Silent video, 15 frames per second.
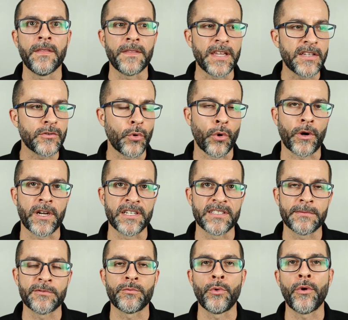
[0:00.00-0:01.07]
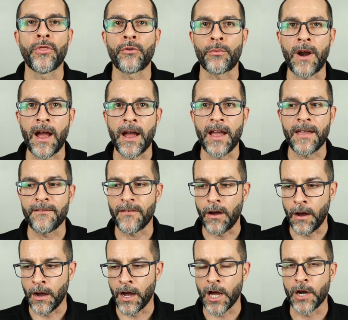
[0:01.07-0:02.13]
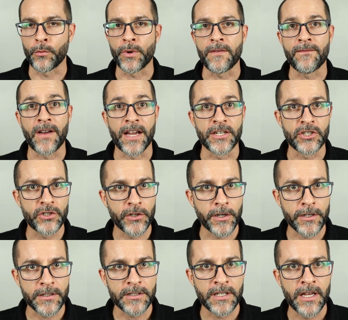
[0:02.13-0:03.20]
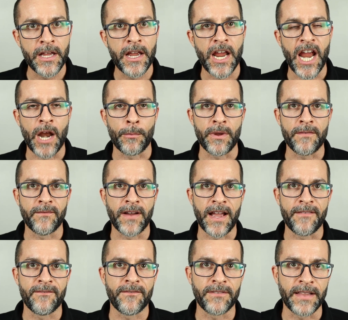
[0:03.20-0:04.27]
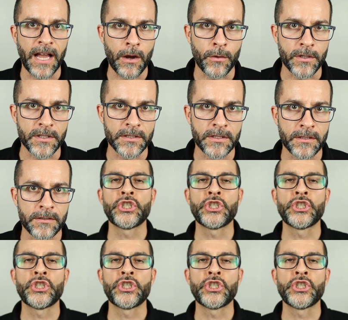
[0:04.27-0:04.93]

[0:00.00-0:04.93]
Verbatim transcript: These organisms will thrive on refined sugars and refined flours.